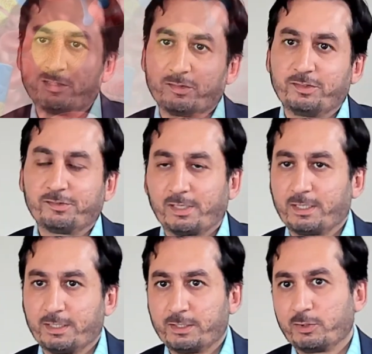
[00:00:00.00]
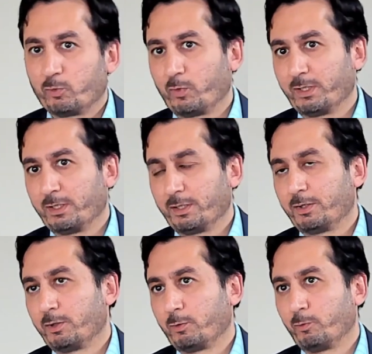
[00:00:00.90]
is decided whether
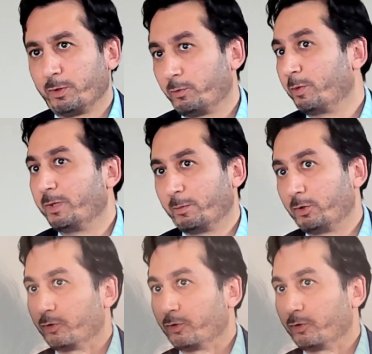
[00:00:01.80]
we would be able to